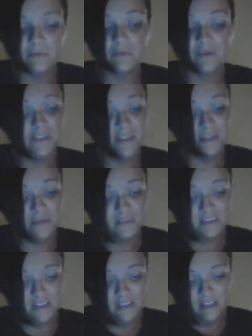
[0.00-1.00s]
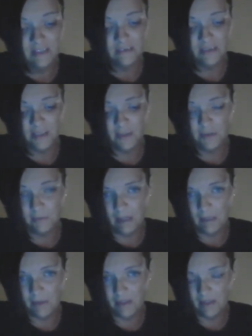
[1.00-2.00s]
it would reduce the
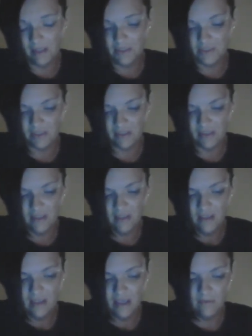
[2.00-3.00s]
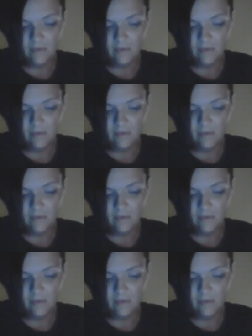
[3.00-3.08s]
total population